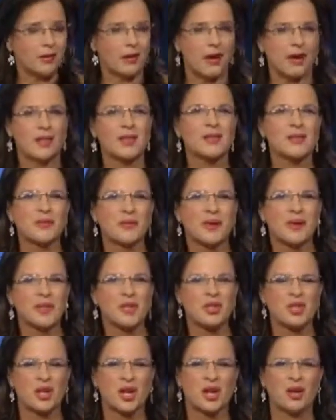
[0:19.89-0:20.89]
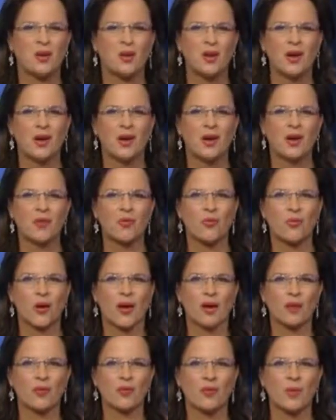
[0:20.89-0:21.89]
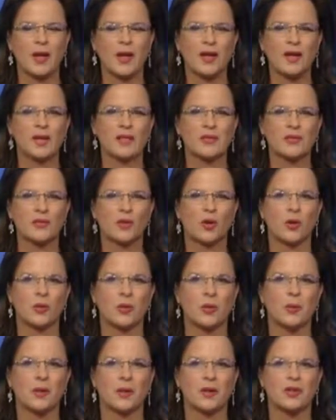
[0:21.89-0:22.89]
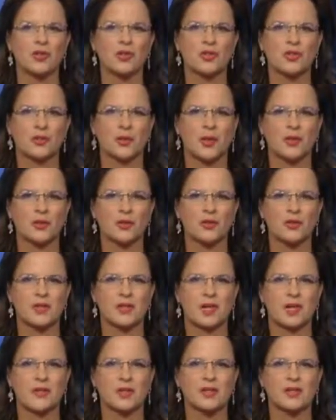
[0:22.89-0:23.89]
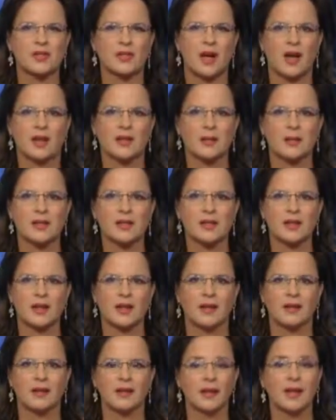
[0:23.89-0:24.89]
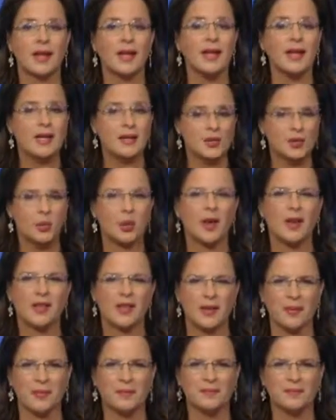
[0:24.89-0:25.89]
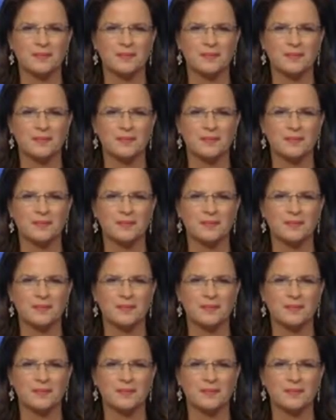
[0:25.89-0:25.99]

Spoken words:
On this very show, Ronald Reagan's former budget director, David Stockman, saying he's one of them.